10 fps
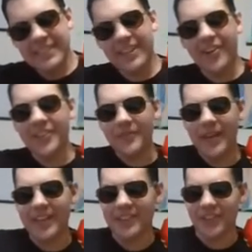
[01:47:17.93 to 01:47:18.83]
the only
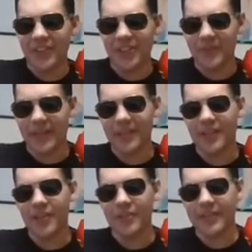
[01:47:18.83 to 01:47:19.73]
medical term I
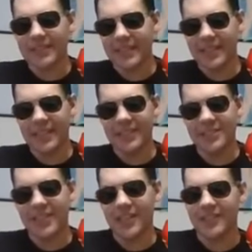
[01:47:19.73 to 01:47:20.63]
know is the
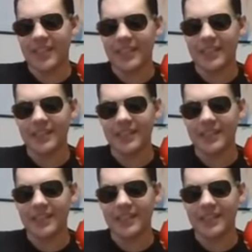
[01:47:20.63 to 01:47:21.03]
generic.